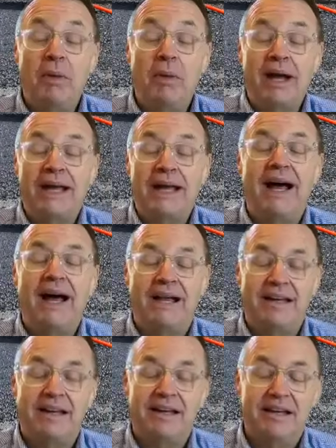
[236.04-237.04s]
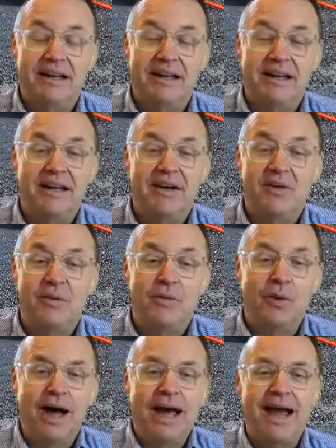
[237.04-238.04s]
Oh my God.
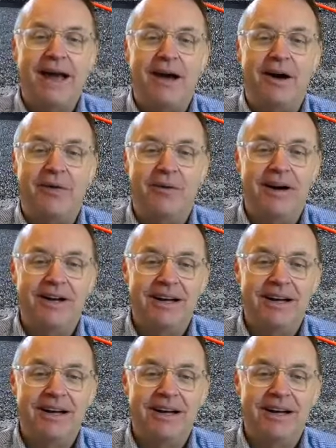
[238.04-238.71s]
Wow.